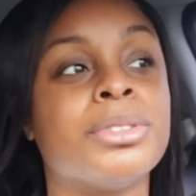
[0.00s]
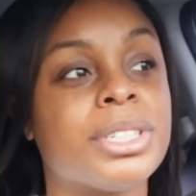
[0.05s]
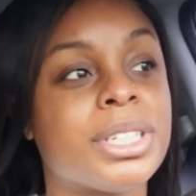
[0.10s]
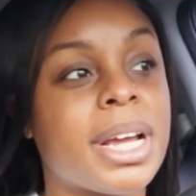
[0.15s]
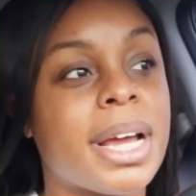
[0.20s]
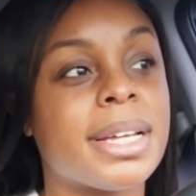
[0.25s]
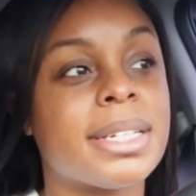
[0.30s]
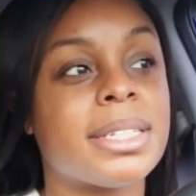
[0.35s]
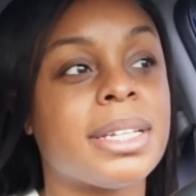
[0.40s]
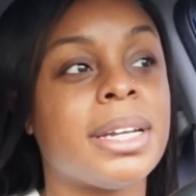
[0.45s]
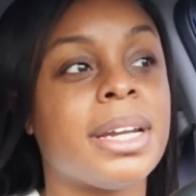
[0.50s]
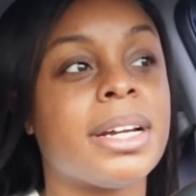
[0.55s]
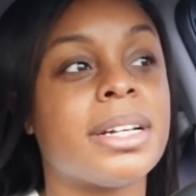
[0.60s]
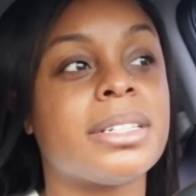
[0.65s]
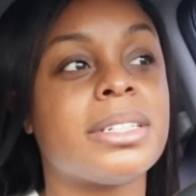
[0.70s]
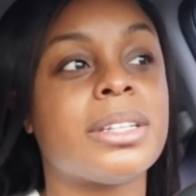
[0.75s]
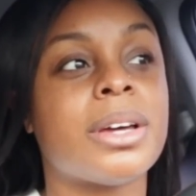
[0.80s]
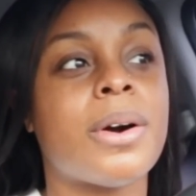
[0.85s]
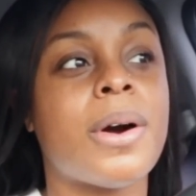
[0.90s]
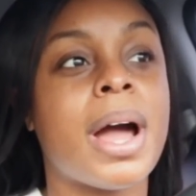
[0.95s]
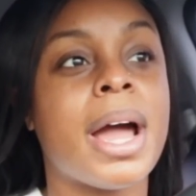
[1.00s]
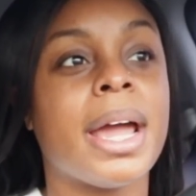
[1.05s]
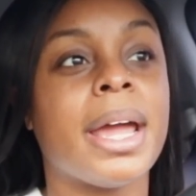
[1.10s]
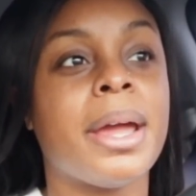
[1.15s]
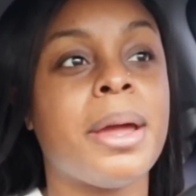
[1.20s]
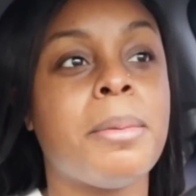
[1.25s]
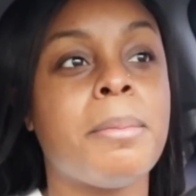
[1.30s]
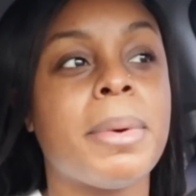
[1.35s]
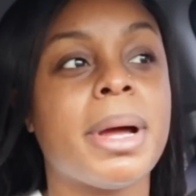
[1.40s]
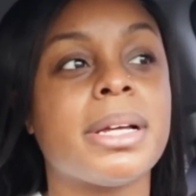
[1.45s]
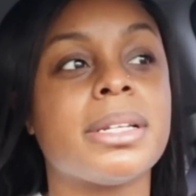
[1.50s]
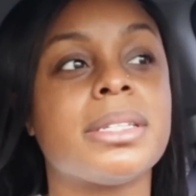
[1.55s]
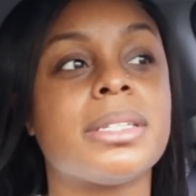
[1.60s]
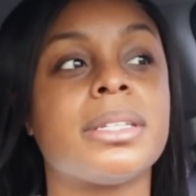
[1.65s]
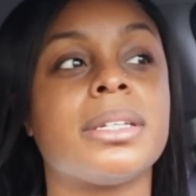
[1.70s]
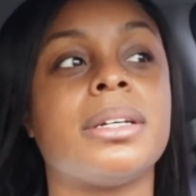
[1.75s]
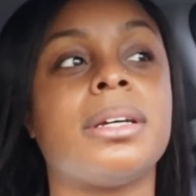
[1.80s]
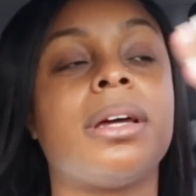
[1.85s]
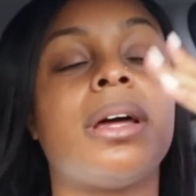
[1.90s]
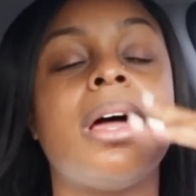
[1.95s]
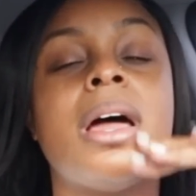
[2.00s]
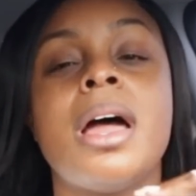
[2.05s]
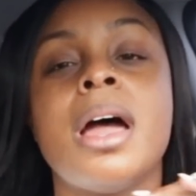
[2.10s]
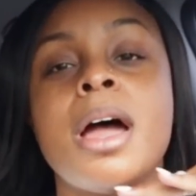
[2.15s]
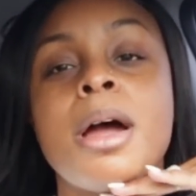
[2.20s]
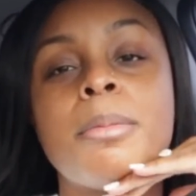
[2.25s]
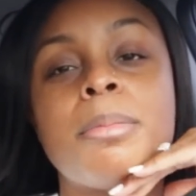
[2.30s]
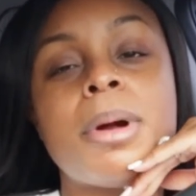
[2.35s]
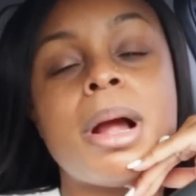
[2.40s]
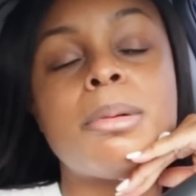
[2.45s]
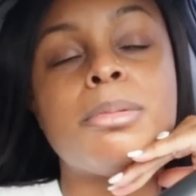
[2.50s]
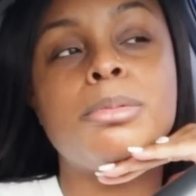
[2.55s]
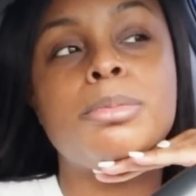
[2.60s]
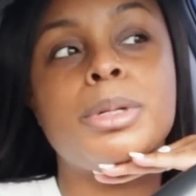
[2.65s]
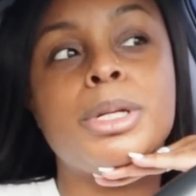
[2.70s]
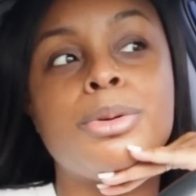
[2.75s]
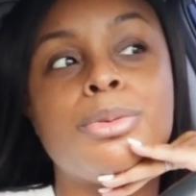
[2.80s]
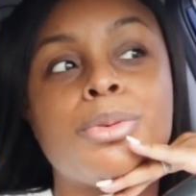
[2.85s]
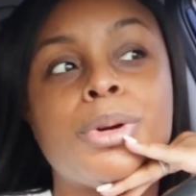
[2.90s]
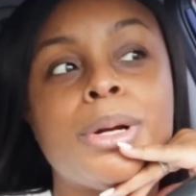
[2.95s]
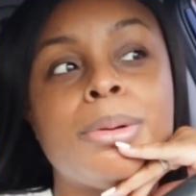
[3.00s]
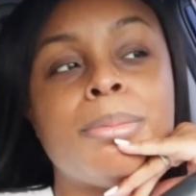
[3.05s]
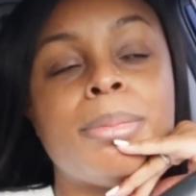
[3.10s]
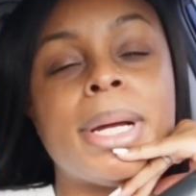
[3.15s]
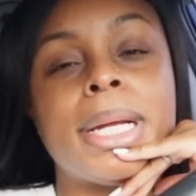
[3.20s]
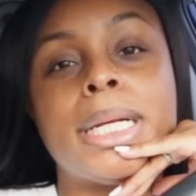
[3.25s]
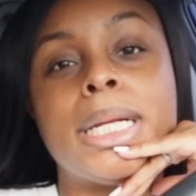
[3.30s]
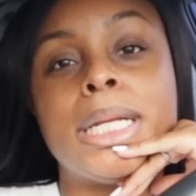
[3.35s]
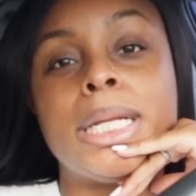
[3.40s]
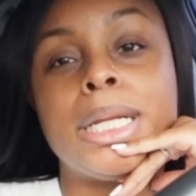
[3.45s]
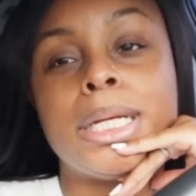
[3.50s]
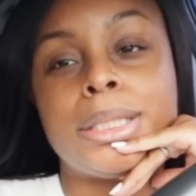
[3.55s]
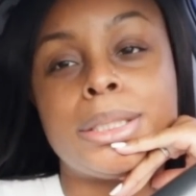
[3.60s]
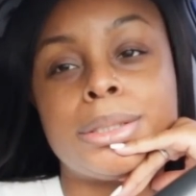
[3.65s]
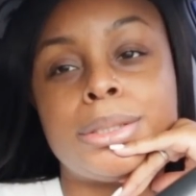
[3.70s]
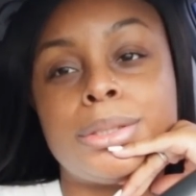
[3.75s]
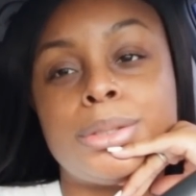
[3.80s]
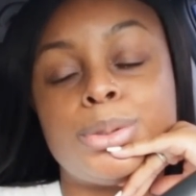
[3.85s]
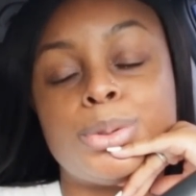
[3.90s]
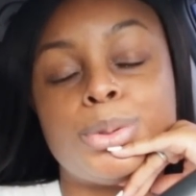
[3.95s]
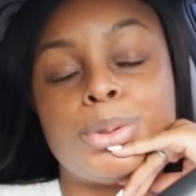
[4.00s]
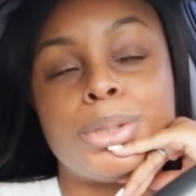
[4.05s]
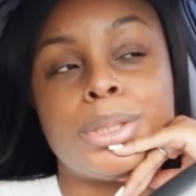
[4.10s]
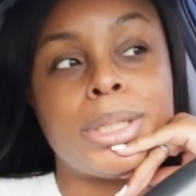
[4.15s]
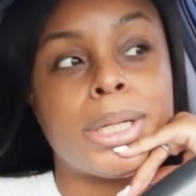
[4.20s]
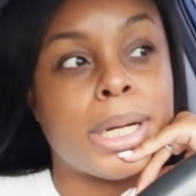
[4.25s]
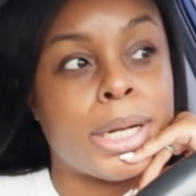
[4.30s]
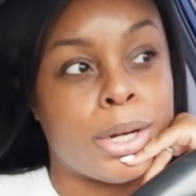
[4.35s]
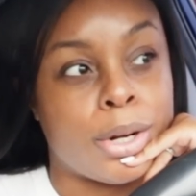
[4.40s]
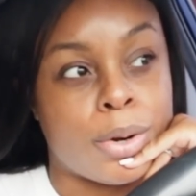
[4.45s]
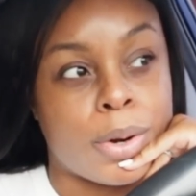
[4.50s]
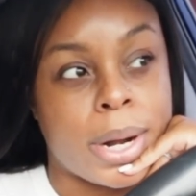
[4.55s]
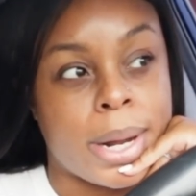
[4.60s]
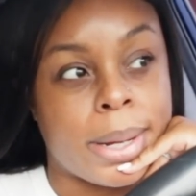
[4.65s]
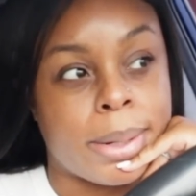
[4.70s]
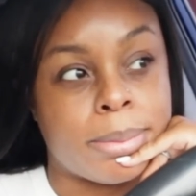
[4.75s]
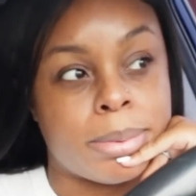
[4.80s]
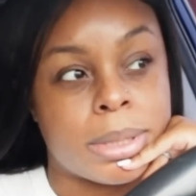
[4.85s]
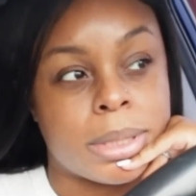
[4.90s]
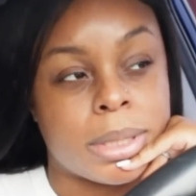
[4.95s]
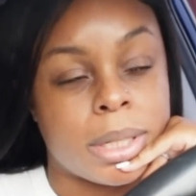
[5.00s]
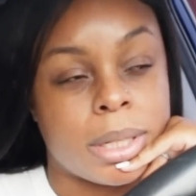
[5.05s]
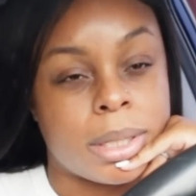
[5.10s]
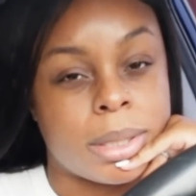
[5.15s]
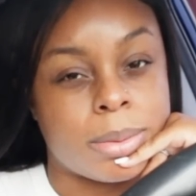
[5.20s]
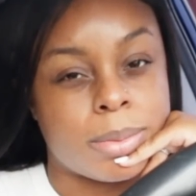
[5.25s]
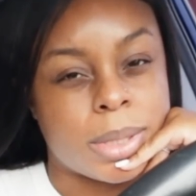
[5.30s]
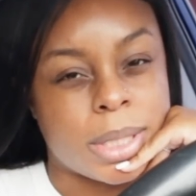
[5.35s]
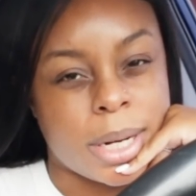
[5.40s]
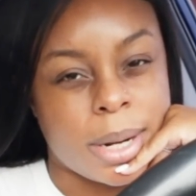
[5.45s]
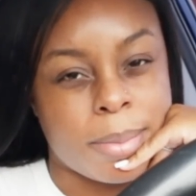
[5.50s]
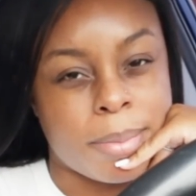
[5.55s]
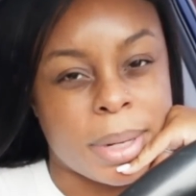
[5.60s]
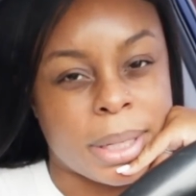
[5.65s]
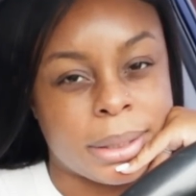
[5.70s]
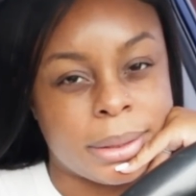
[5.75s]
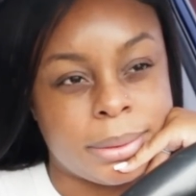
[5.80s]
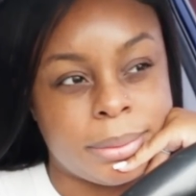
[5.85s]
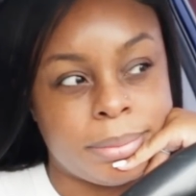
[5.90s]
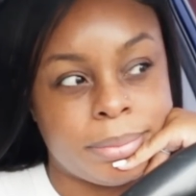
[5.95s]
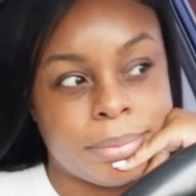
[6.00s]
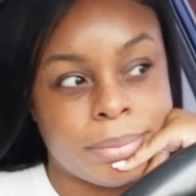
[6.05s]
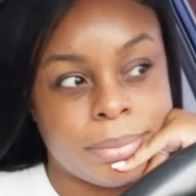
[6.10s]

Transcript: shots in there. So I am about to probably run by the liquor store and grab some Teremana.